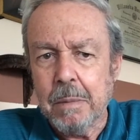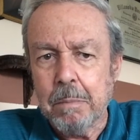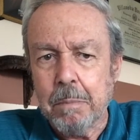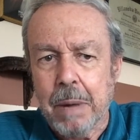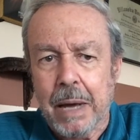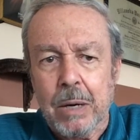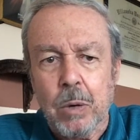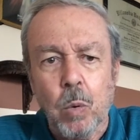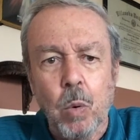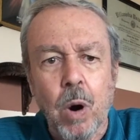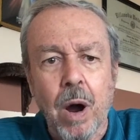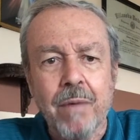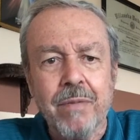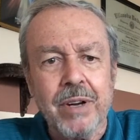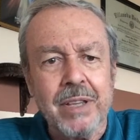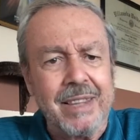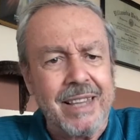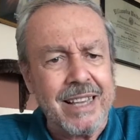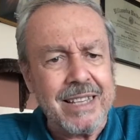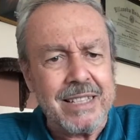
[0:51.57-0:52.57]
but whoever
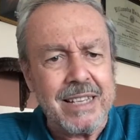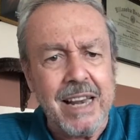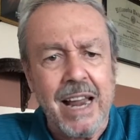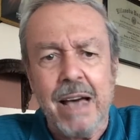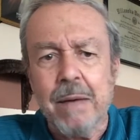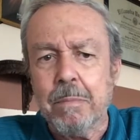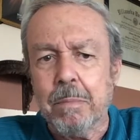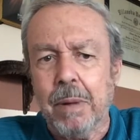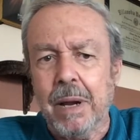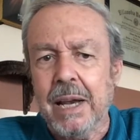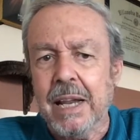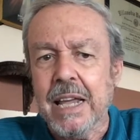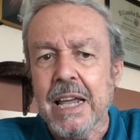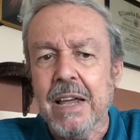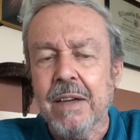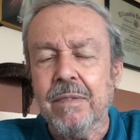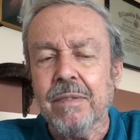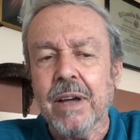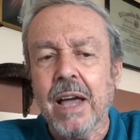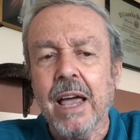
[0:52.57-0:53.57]
does not
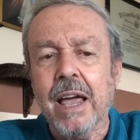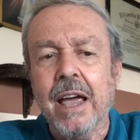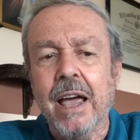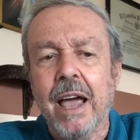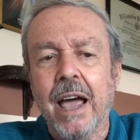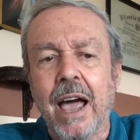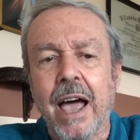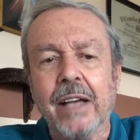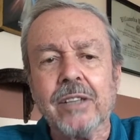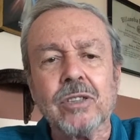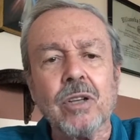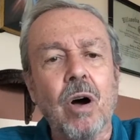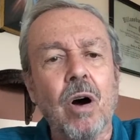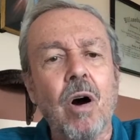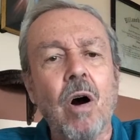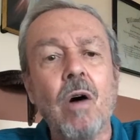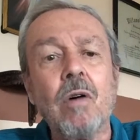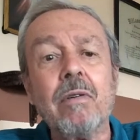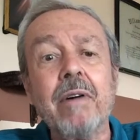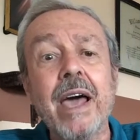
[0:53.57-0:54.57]
believe has
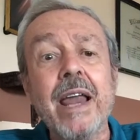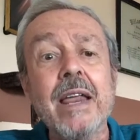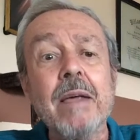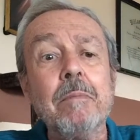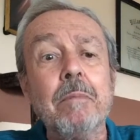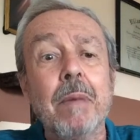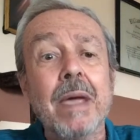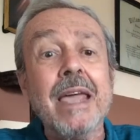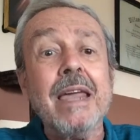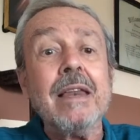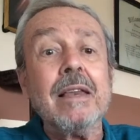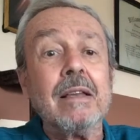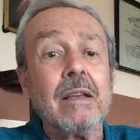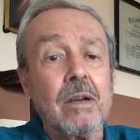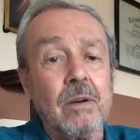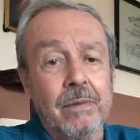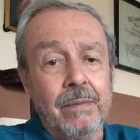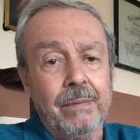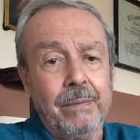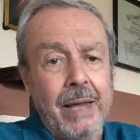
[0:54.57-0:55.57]
already been
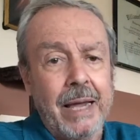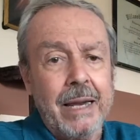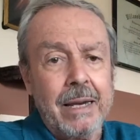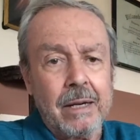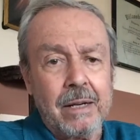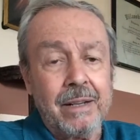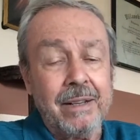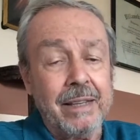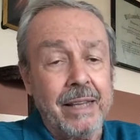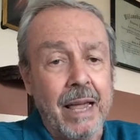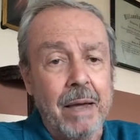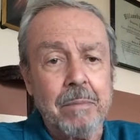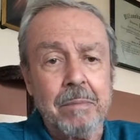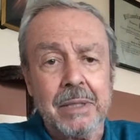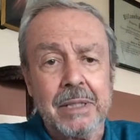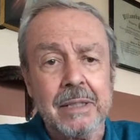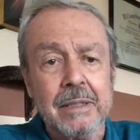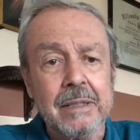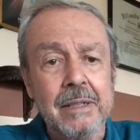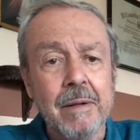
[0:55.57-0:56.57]
condemned,